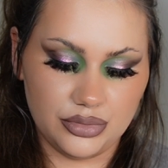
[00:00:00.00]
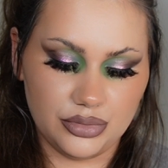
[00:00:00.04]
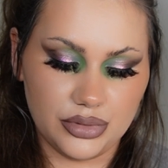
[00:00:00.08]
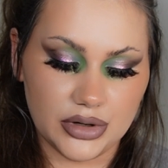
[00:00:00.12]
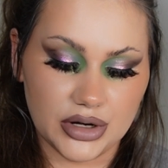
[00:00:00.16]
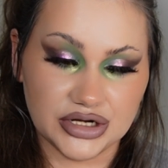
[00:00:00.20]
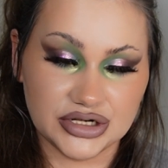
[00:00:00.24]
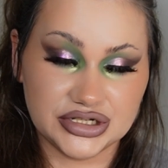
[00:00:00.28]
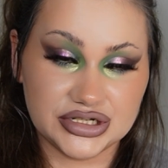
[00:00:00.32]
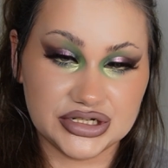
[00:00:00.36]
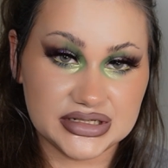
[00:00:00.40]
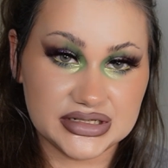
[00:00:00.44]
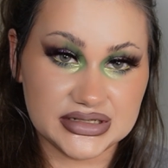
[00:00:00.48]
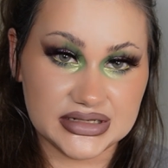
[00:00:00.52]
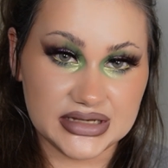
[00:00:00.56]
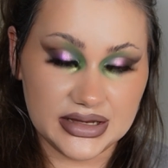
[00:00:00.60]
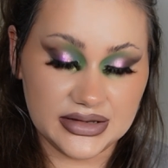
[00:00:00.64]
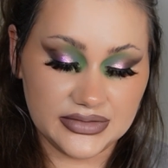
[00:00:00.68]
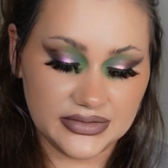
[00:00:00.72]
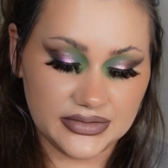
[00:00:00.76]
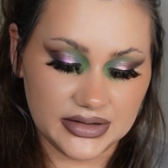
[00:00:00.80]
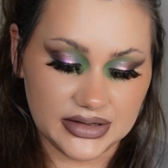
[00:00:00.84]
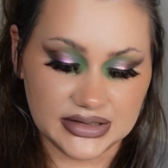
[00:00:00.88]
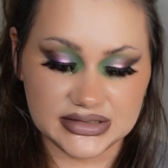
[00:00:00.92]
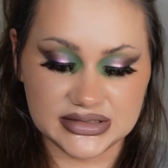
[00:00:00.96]
brush
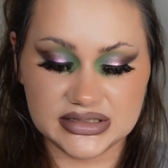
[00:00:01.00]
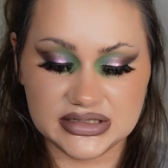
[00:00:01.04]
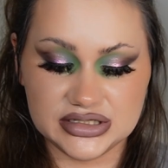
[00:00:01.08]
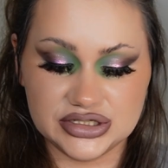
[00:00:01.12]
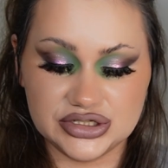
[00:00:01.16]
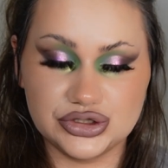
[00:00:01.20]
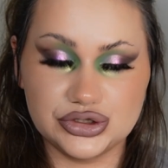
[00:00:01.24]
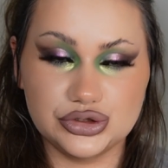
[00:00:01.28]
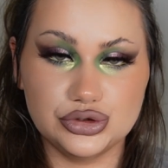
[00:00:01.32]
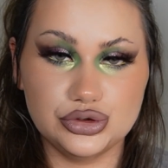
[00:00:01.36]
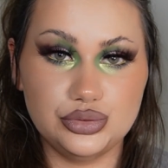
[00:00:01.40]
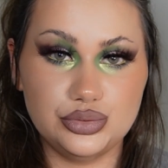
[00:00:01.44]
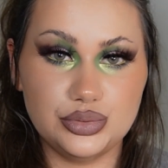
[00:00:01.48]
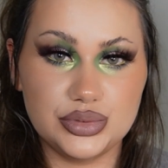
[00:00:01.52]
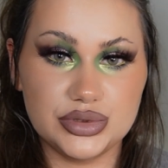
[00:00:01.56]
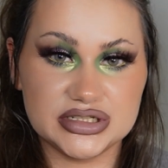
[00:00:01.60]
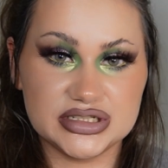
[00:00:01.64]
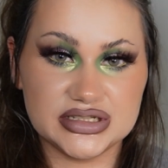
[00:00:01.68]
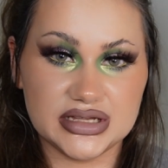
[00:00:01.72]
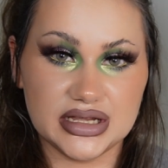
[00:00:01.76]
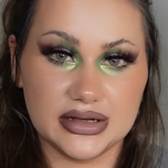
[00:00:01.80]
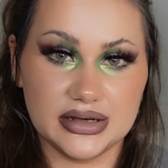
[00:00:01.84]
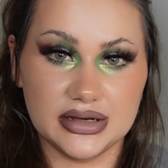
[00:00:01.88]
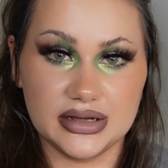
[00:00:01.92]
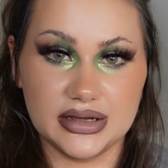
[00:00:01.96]
set. It's super
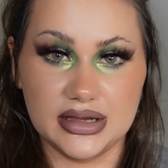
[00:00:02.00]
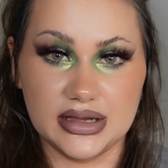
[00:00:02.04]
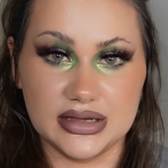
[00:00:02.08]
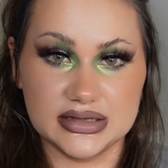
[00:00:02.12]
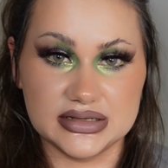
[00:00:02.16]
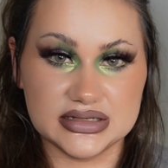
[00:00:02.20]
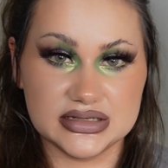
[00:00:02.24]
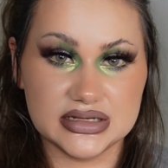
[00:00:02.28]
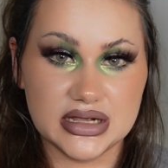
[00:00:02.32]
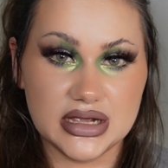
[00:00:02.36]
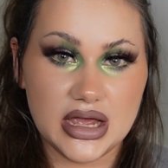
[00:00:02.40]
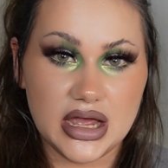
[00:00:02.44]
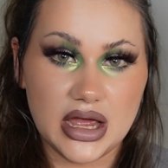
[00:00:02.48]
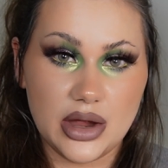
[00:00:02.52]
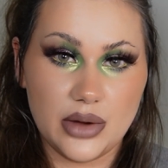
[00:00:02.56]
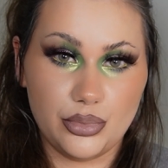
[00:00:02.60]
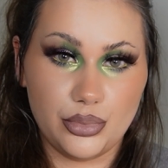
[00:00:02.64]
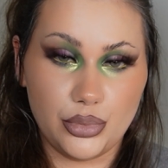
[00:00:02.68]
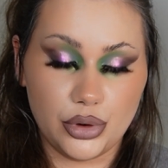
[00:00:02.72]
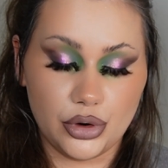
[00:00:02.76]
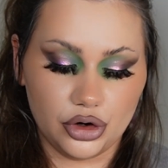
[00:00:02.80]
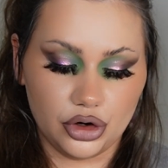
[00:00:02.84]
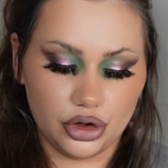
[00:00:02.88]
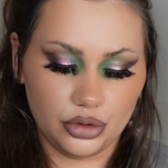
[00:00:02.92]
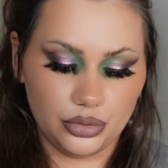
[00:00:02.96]
stunning. It's
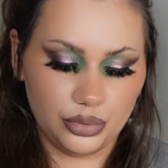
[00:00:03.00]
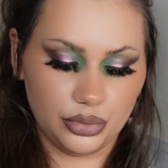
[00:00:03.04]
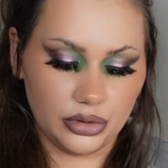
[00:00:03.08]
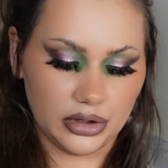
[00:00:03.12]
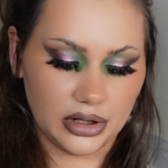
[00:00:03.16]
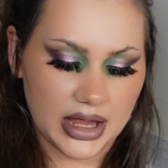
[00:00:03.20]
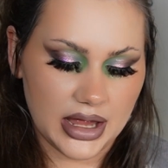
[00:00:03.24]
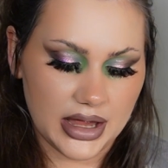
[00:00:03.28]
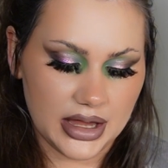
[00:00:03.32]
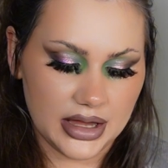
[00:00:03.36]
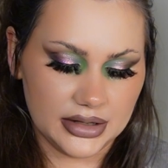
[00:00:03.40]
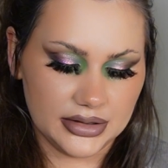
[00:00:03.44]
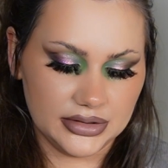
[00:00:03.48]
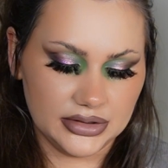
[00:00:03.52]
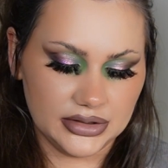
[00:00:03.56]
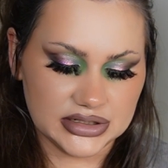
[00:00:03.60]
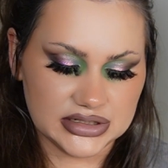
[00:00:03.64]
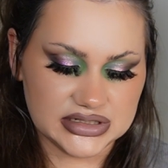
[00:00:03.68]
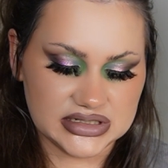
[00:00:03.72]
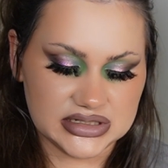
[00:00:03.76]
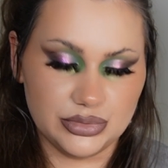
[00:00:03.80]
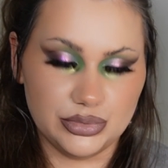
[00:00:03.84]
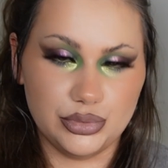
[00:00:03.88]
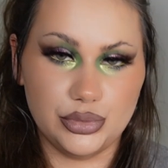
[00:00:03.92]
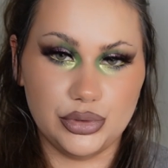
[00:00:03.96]
purple
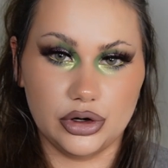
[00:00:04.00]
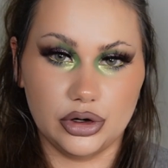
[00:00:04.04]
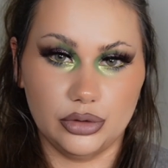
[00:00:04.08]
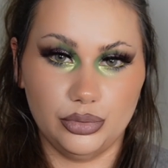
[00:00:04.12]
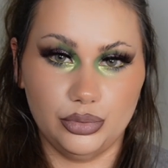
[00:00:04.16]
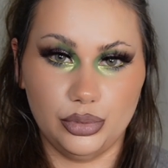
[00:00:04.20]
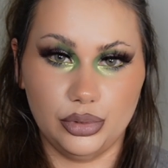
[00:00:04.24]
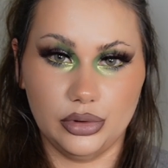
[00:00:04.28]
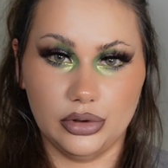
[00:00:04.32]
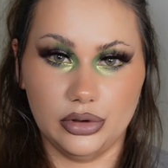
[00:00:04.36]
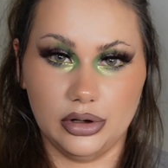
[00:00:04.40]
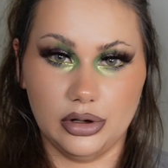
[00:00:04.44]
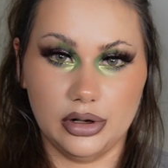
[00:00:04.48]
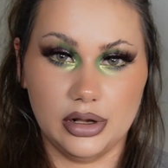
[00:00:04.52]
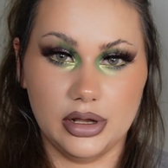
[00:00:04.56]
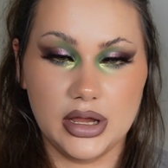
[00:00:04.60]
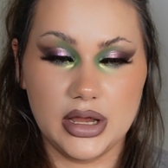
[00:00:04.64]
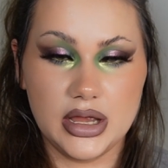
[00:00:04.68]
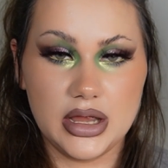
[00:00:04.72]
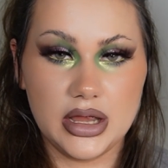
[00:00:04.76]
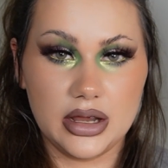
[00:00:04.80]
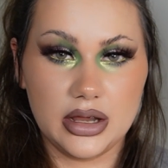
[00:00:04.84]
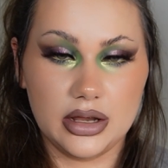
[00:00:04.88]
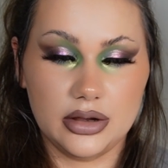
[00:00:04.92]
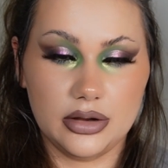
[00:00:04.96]
handles and purple
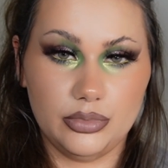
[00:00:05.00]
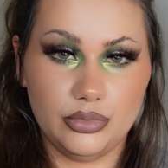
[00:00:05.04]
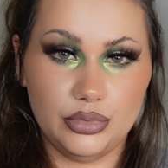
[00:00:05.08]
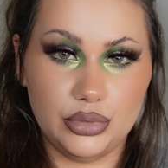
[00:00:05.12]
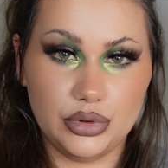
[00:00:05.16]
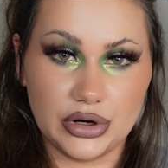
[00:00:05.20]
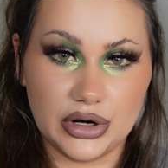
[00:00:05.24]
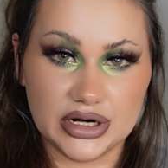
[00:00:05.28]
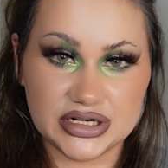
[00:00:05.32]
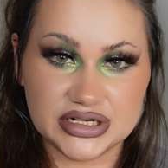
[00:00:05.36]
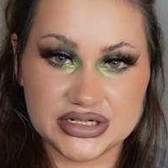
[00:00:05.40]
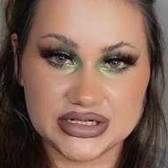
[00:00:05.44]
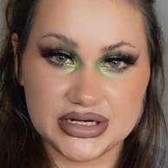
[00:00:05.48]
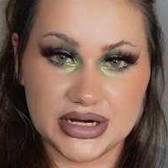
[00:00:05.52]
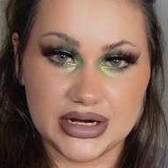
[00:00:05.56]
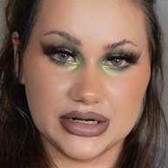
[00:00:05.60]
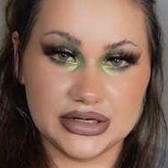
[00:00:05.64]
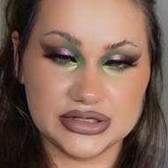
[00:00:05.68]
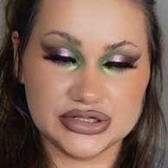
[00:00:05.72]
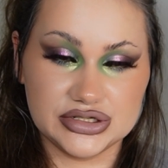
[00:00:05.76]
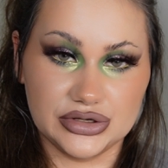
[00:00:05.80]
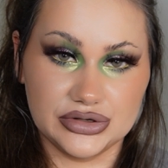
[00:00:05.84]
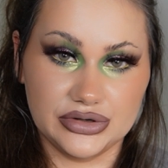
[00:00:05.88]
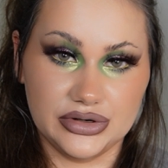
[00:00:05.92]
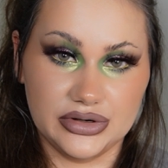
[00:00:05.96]
brush
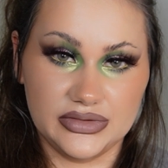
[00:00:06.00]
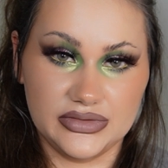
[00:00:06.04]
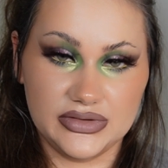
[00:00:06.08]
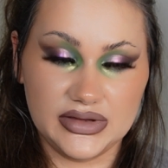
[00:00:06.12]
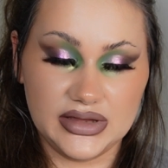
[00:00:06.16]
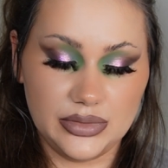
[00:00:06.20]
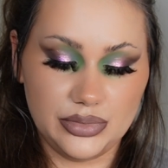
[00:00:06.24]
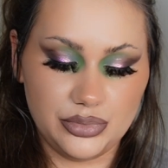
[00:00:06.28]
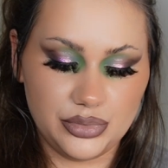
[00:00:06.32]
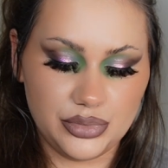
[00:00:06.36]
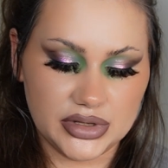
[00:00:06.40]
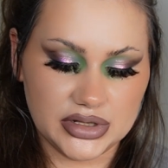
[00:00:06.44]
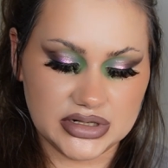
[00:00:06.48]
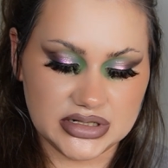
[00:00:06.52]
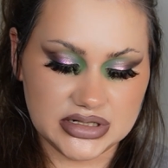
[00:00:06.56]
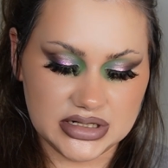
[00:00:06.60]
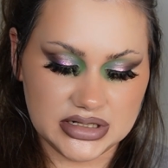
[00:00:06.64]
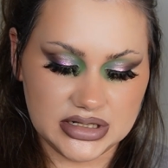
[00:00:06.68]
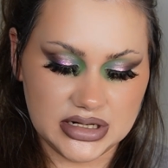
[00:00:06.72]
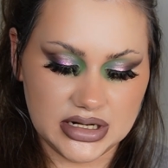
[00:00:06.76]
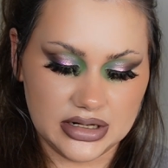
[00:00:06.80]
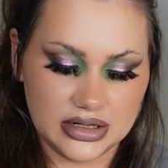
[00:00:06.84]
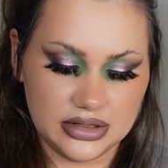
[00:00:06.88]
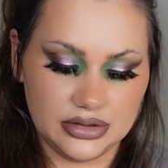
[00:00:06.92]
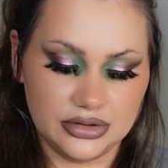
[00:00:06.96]
hairs on the tip, and
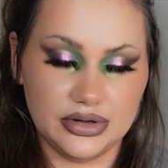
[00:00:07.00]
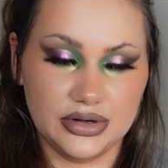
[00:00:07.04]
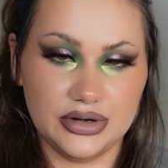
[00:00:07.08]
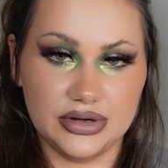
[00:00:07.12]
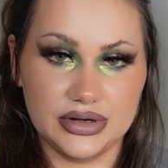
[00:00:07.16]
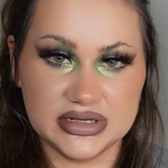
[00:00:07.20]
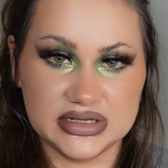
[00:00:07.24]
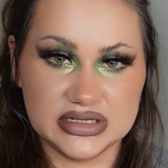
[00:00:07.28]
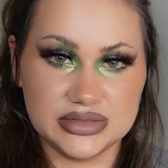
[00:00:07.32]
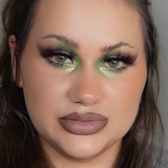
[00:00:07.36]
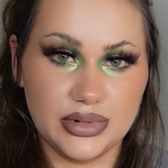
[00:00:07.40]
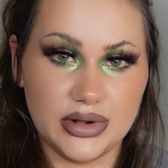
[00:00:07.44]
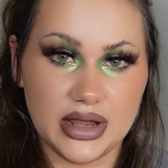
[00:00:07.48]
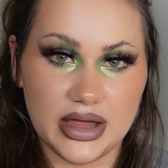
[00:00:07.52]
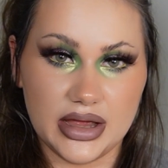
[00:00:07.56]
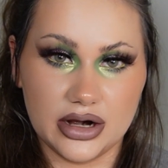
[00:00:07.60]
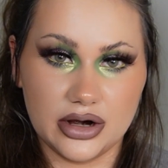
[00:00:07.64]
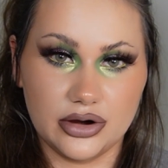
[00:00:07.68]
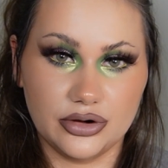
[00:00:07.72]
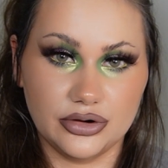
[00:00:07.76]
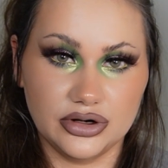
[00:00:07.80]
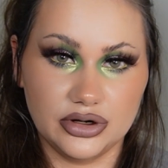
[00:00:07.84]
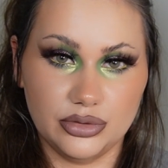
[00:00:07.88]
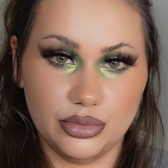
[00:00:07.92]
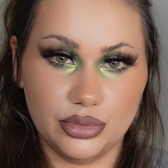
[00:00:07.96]
then there is
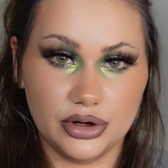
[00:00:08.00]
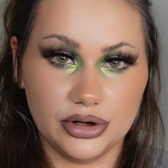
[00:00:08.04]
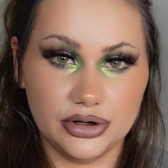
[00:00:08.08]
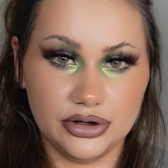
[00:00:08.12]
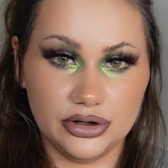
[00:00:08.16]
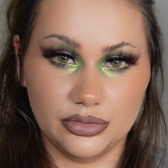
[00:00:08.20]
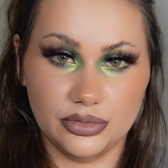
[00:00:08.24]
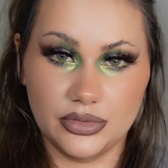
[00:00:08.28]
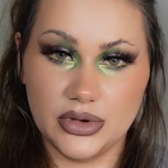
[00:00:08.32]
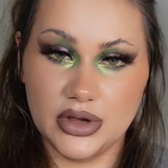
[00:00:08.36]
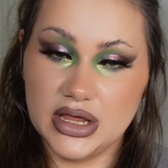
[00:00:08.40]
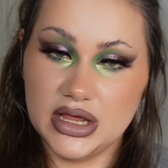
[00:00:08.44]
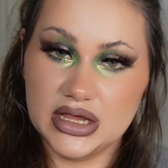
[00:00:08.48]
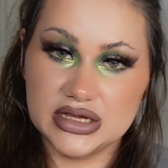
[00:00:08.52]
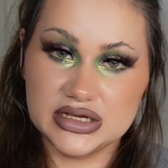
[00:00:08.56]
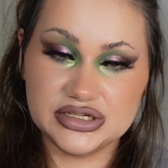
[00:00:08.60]
black on the bottom.